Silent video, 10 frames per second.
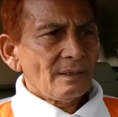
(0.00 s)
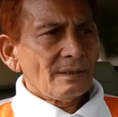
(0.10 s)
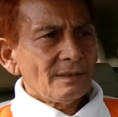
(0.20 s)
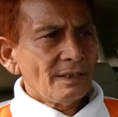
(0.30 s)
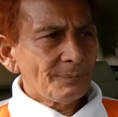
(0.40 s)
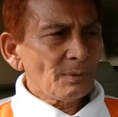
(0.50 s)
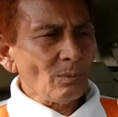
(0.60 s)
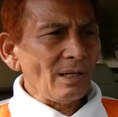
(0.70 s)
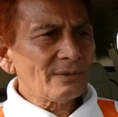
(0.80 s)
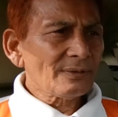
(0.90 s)
if you want
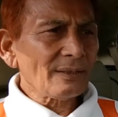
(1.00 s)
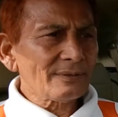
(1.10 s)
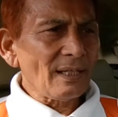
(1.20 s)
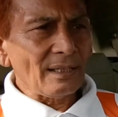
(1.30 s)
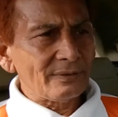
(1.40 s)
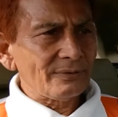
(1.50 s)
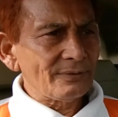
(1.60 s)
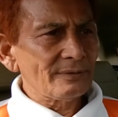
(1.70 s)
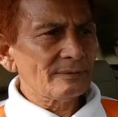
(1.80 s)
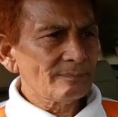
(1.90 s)
success,
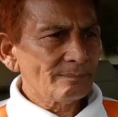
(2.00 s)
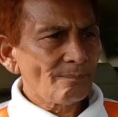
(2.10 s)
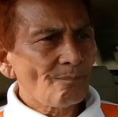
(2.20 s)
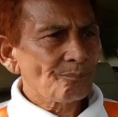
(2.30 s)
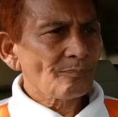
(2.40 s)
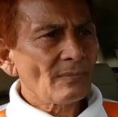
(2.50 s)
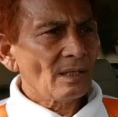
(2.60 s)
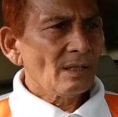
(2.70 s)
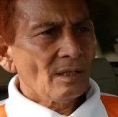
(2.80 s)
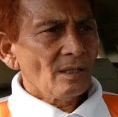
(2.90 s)

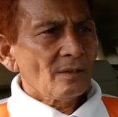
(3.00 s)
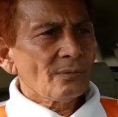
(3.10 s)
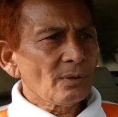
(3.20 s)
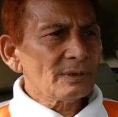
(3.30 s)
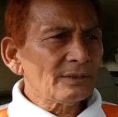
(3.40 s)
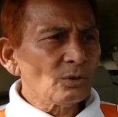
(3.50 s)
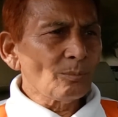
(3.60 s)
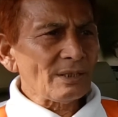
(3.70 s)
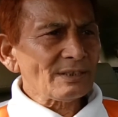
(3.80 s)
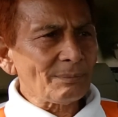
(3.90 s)
for this you must
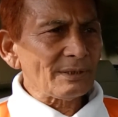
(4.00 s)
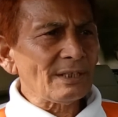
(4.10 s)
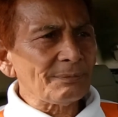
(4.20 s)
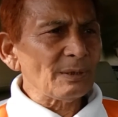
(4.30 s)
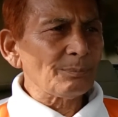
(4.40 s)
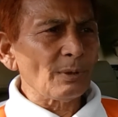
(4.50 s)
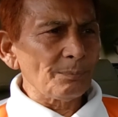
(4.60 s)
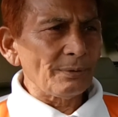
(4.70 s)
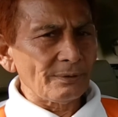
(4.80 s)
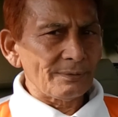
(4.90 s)
have a definite
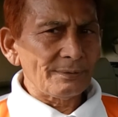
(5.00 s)
purpose